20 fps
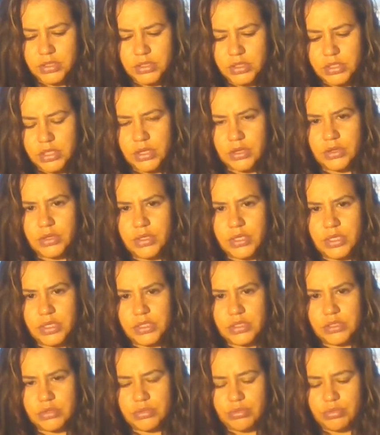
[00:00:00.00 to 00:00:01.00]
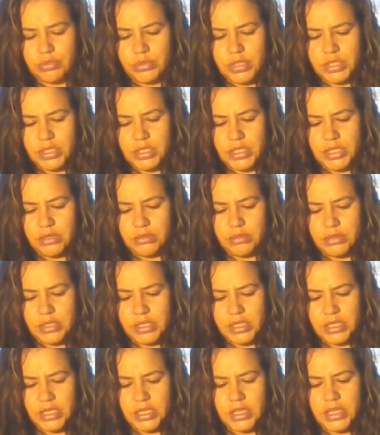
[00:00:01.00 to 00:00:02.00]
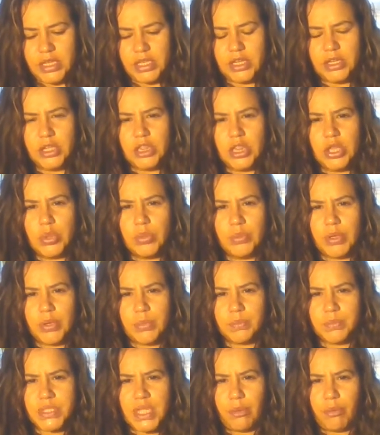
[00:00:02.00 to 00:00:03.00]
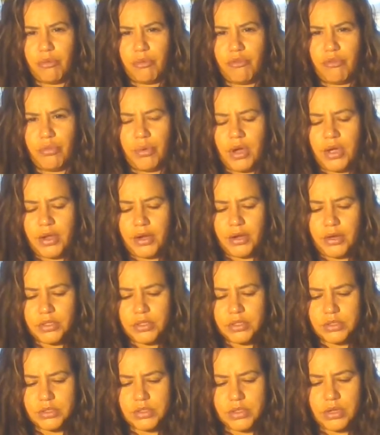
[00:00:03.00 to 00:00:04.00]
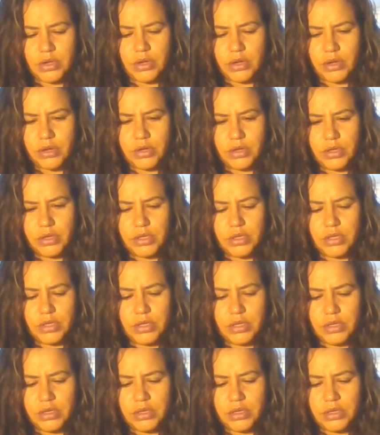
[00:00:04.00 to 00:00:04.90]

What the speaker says: So it's really, really like an aluminum type of wire, so it's hard